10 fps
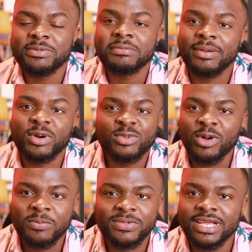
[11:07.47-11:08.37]
keeping my mom
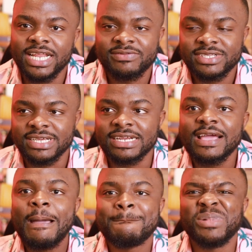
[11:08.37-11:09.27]
company and everything.
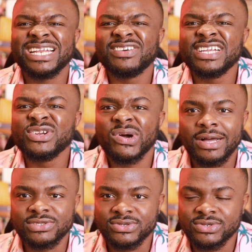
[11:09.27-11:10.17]
But I didn't really know
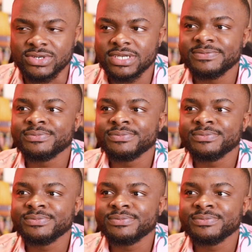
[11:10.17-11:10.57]
how to cook.